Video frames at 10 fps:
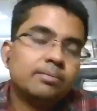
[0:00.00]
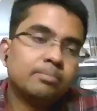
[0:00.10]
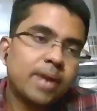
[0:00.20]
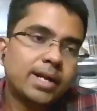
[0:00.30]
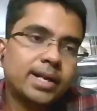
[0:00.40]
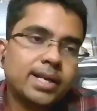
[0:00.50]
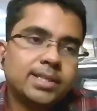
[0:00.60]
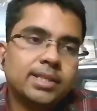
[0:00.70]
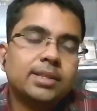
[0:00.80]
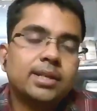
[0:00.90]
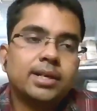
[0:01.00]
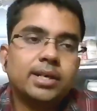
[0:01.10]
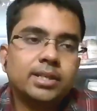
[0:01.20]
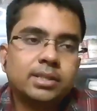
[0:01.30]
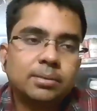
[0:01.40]
practicing the
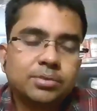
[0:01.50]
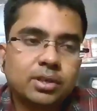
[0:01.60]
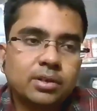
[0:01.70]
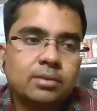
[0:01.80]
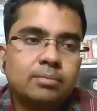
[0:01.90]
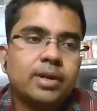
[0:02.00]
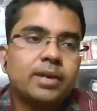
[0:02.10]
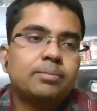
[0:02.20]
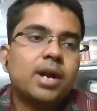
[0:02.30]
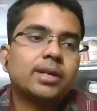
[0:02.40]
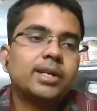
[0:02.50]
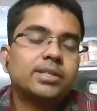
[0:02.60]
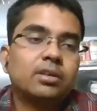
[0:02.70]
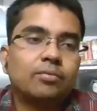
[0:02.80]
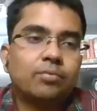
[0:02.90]
deception, by
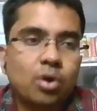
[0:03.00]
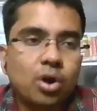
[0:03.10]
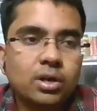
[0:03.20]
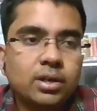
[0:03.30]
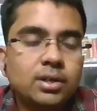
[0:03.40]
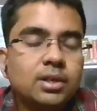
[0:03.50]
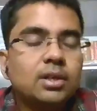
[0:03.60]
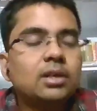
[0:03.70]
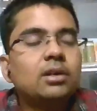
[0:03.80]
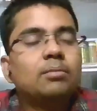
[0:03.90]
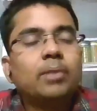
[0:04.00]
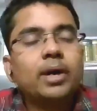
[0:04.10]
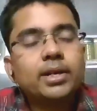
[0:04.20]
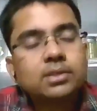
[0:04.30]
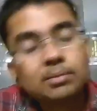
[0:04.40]
practicing fraud,
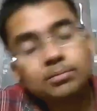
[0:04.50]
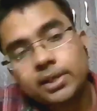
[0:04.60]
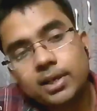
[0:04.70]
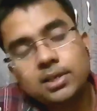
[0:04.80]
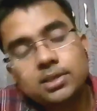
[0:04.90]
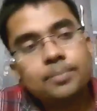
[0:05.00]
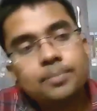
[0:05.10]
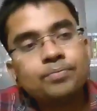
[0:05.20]
by something else.